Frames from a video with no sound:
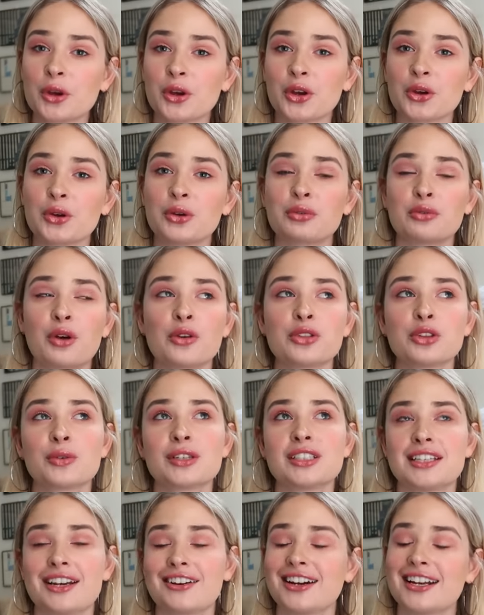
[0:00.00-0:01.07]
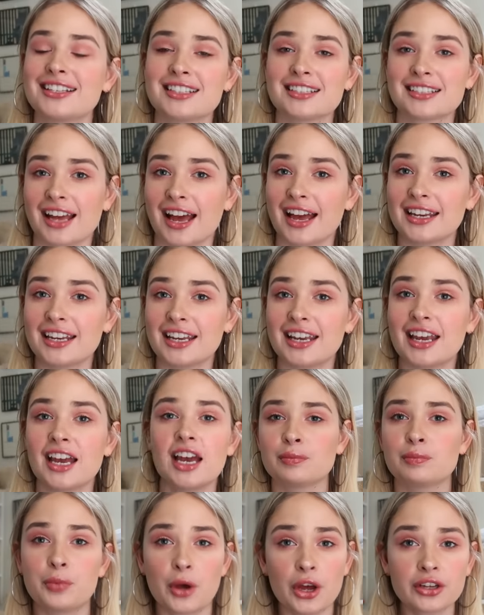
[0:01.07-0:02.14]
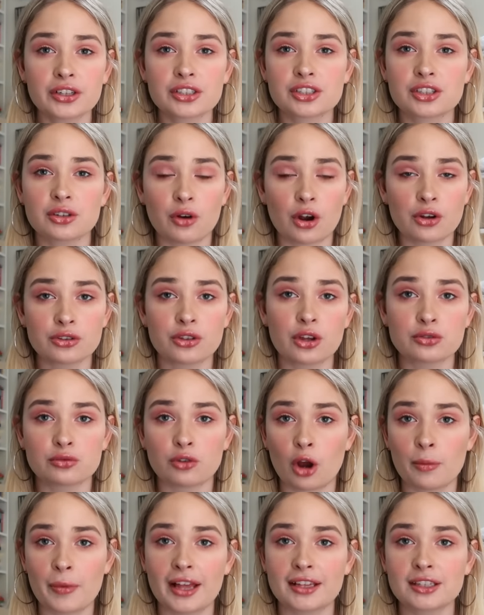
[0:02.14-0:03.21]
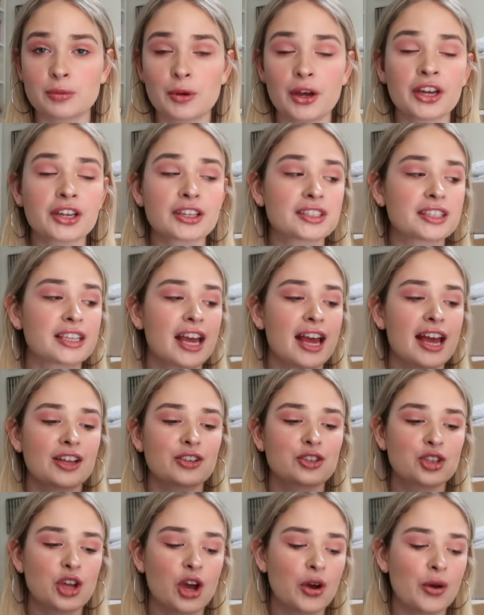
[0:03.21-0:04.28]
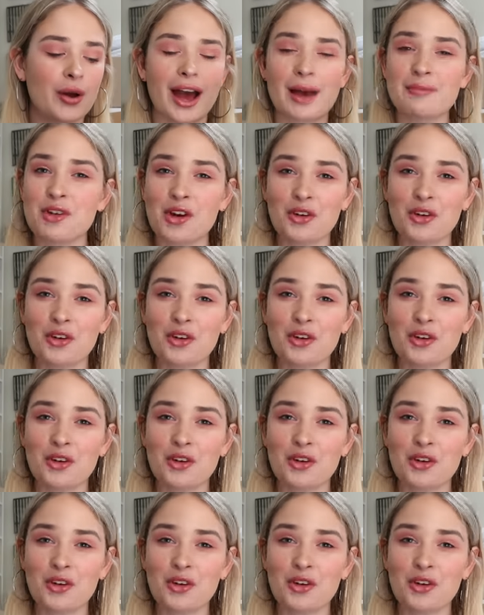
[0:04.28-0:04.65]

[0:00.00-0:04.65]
who wrote the Wisteria Society books, those romance books. So I'm